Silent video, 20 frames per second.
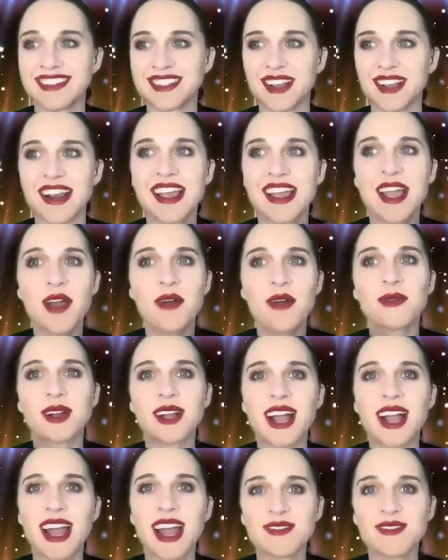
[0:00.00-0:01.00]
sorry. We're
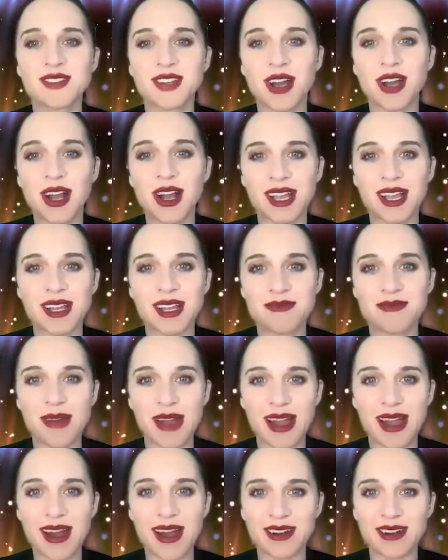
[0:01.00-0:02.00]
kind of talking
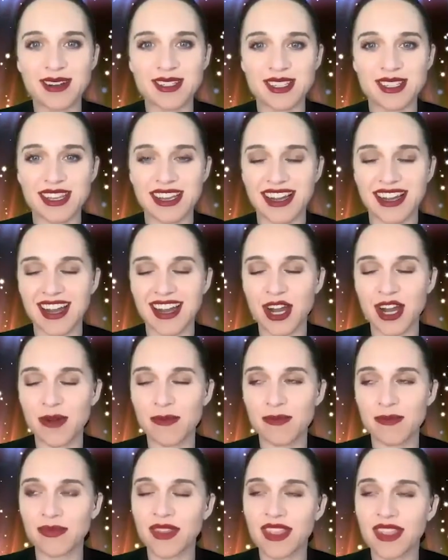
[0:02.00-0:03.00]
about,
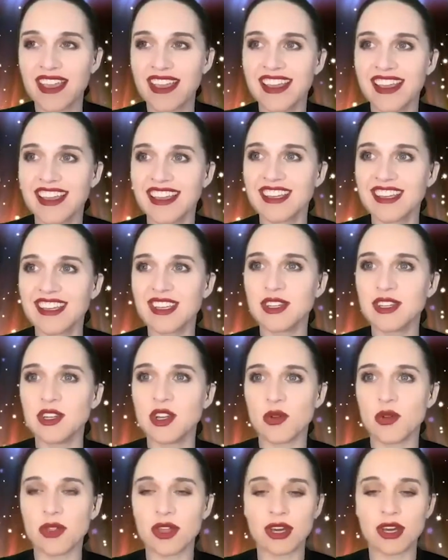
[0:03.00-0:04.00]
um, you
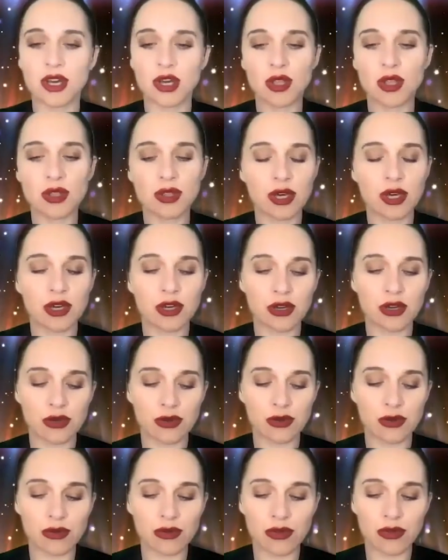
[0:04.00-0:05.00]
know, the
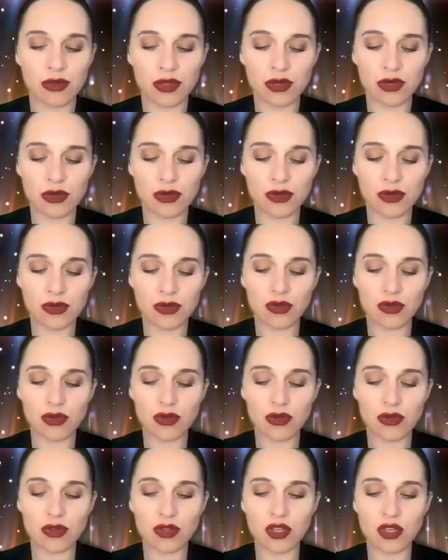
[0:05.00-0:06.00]
the the
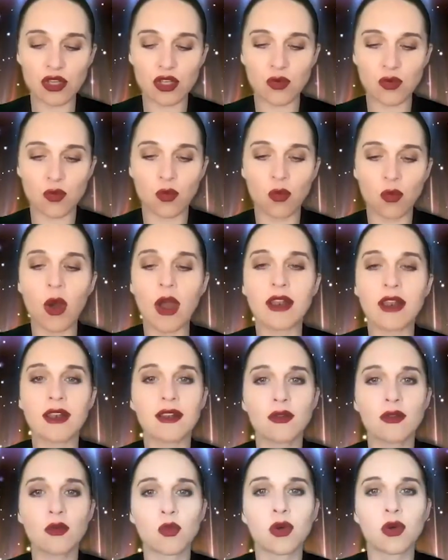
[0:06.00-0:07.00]
what
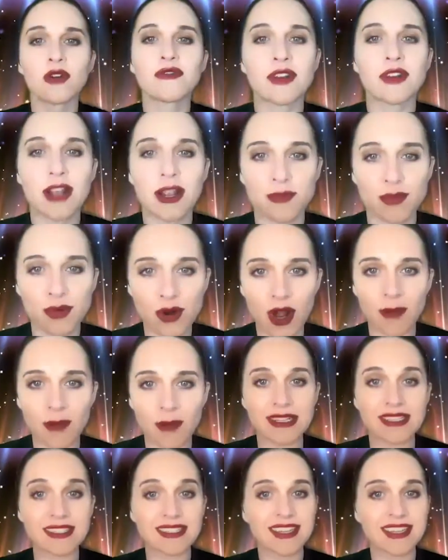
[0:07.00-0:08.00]
Wilford had
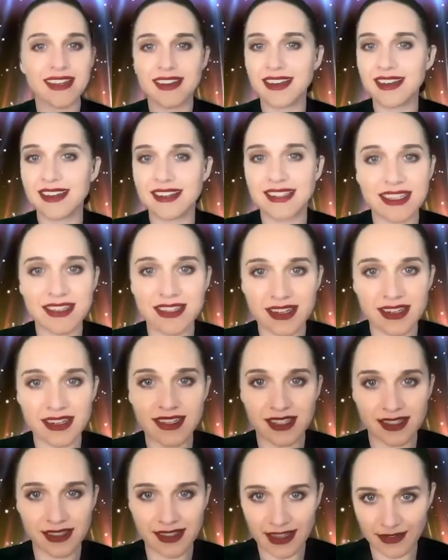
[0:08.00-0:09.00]
promised and didn't
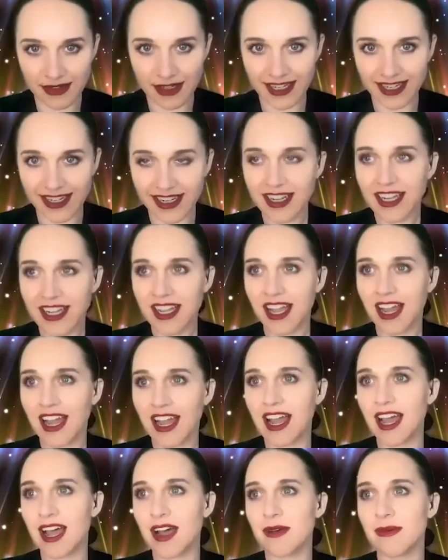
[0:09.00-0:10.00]
deliver,
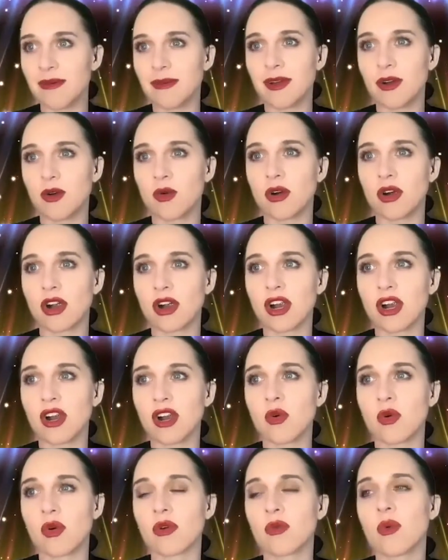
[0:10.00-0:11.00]
um, or
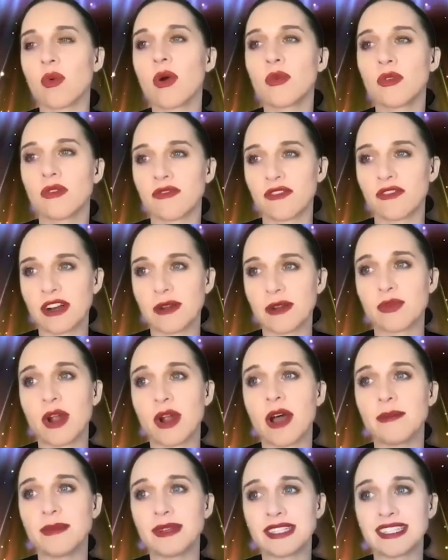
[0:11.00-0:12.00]
or what Wilford had
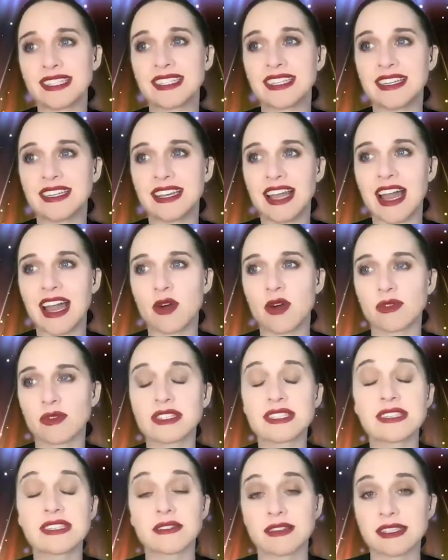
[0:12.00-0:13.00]
promised and how we're
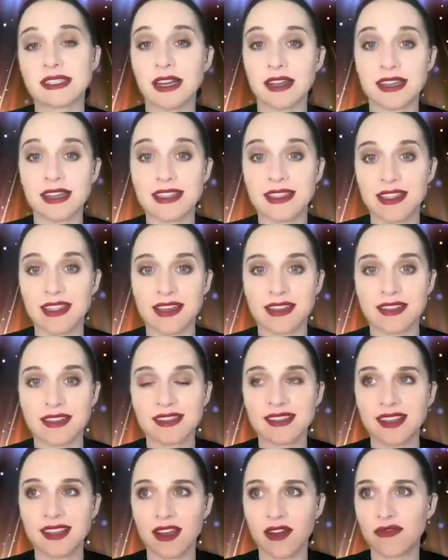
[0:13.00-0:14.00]
still stuck in
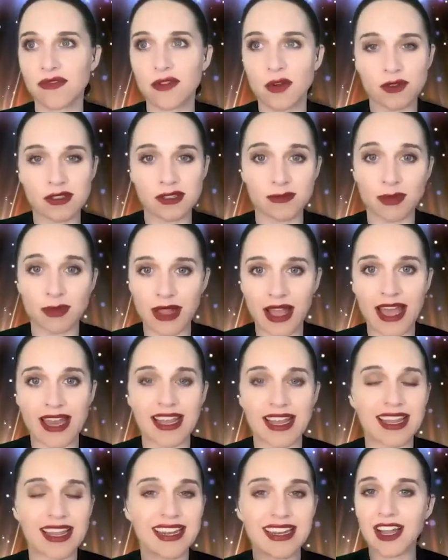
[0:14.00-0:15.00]
this frozen
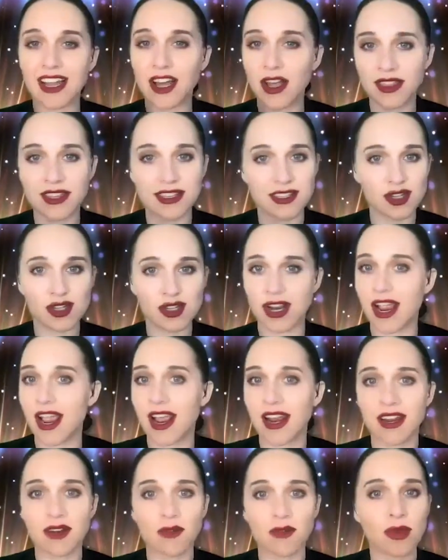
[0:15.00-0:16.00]
planet on this
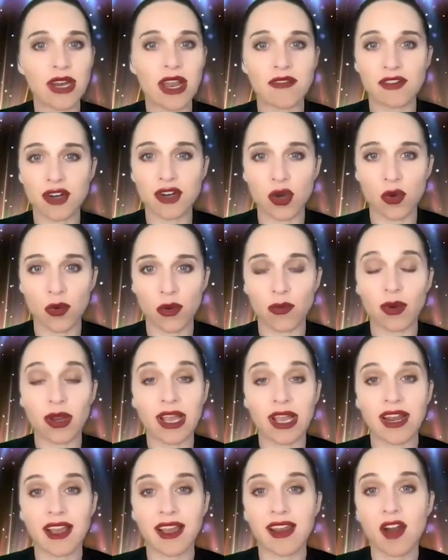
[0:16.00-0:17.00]
train, and we never know when we're
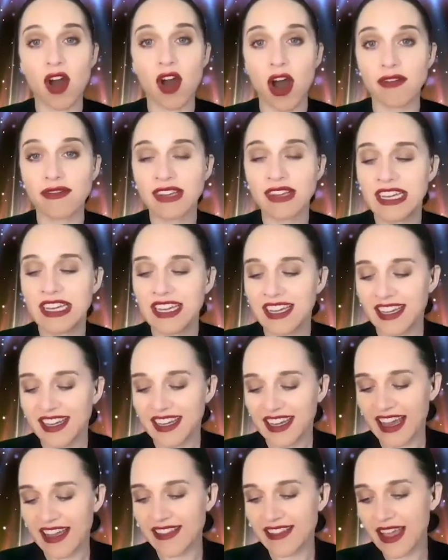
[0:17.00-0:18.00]
gonna get off.
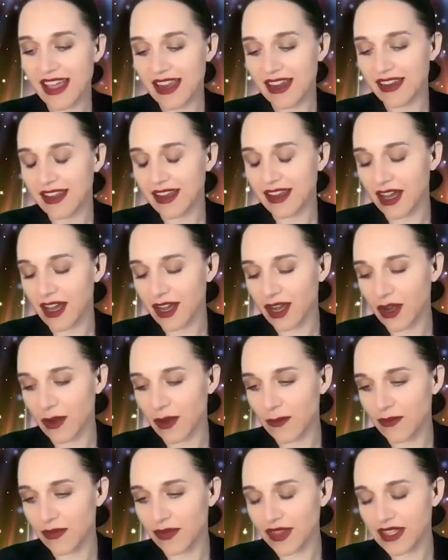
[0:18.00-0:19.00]
And then
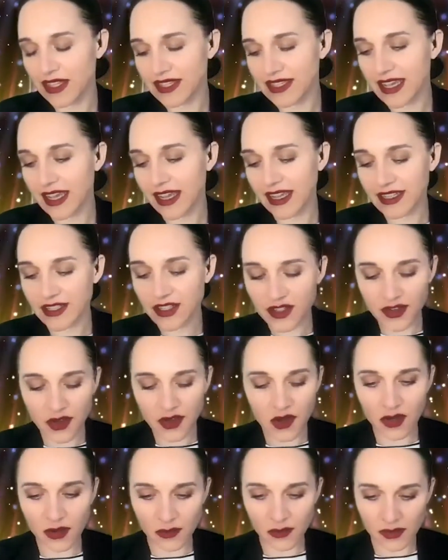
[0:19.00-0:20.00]
um, the second
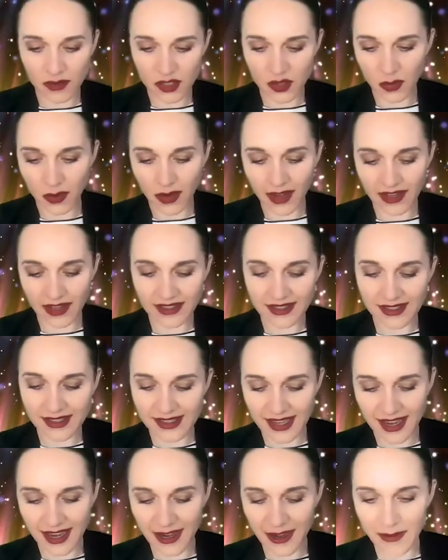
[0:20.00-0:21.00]
song, which was
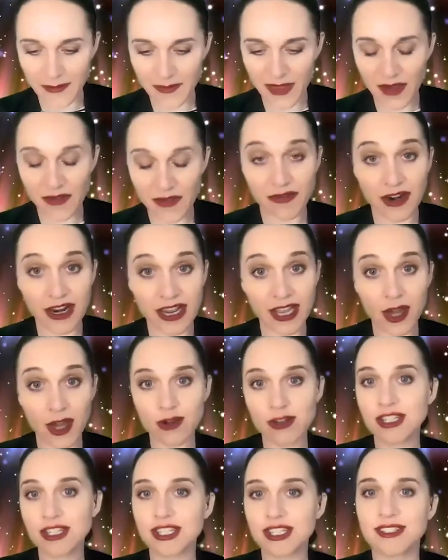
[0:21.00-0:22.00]
um, that Frank
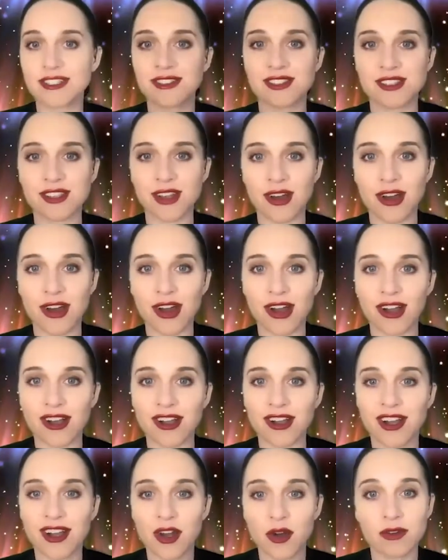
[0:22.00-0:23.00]
Ocean
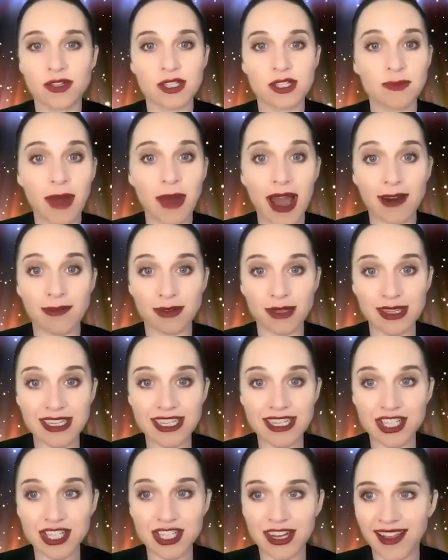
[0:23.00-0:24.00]
song, which is "Bad
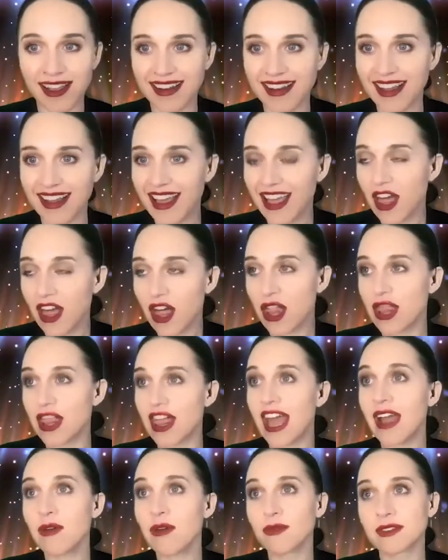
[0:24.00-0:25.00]
Religion,"
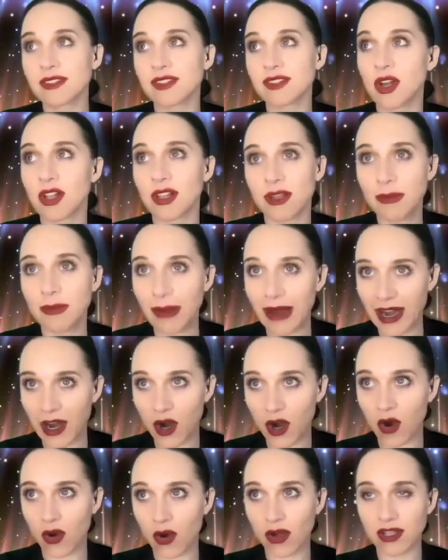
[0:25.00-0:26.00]
that was all
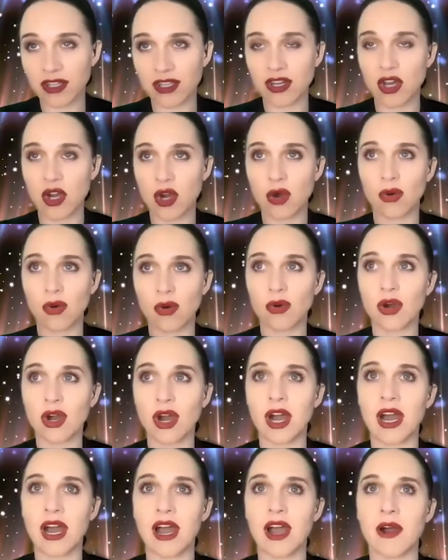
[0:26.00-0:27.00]
about you know
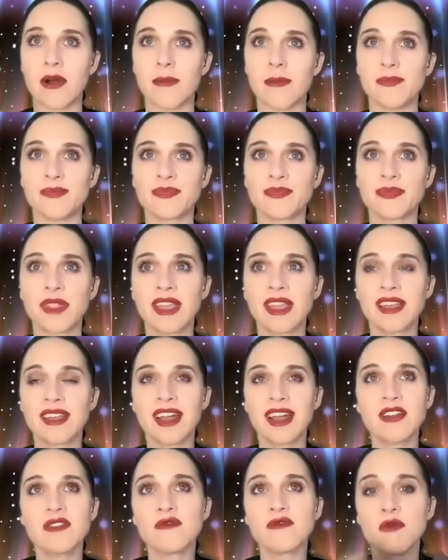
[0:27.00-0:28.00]
um,
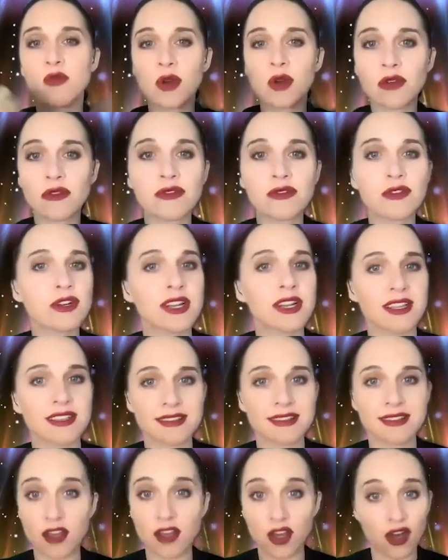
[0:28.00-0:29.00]
kind of Wilford
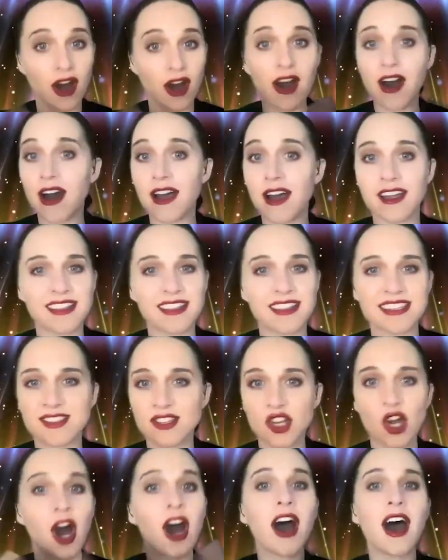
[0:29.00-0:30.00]
as the god, this
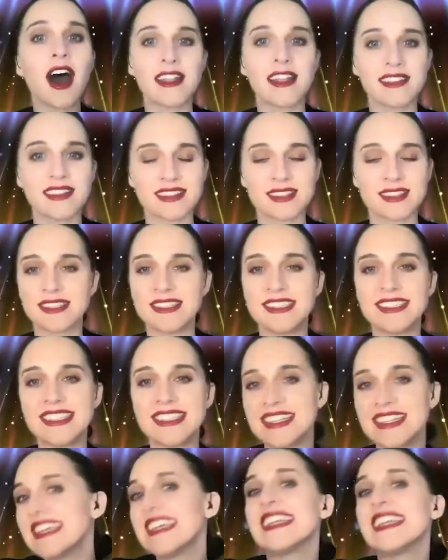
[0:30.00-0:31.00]
god, this
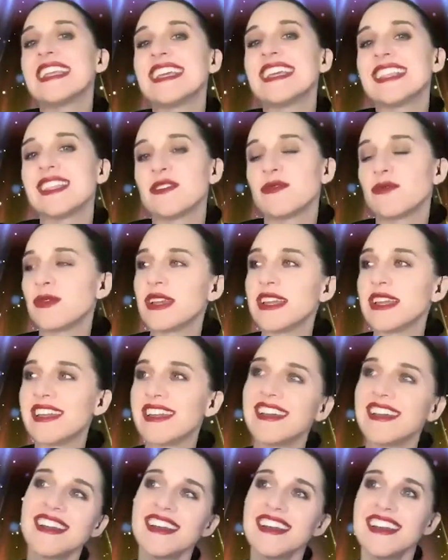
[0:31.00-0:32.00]
deity that
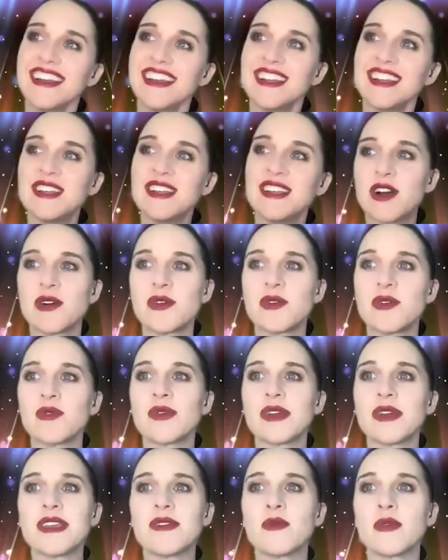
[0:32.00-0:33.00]
we, you know,
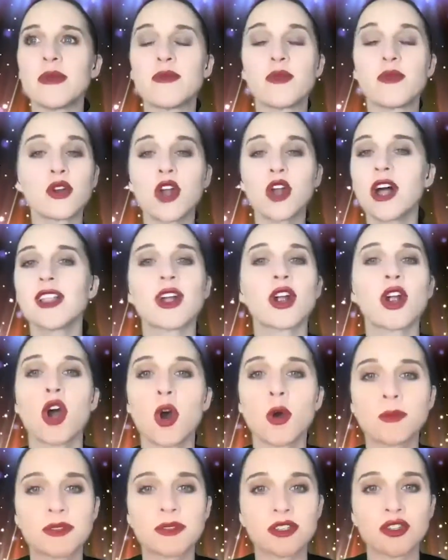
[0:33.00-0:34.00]
we we put all our
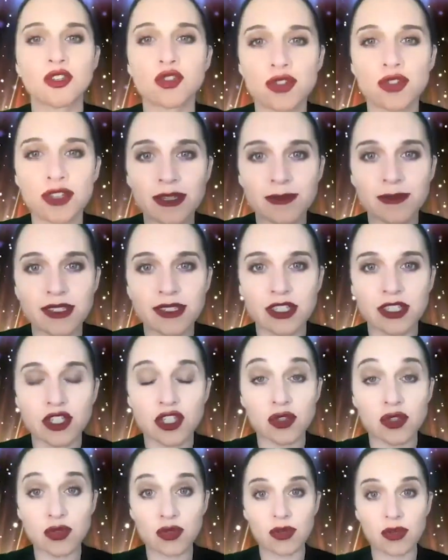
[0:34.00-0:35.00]
hopes and dreams
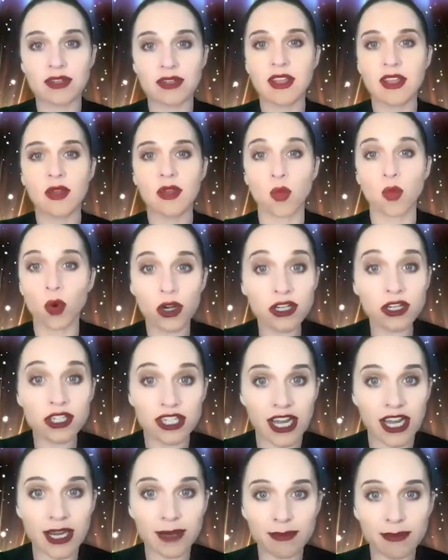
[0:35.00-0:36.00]
into and, and
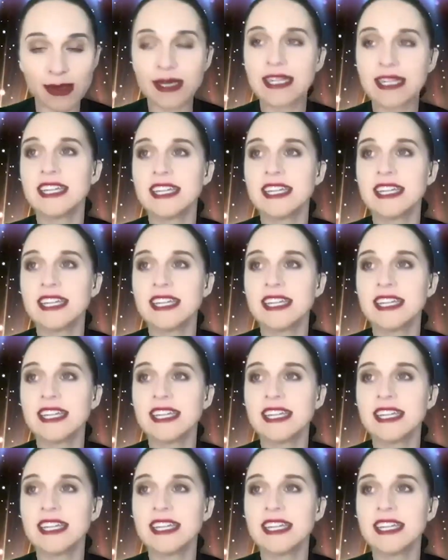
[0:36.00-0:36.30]
worship,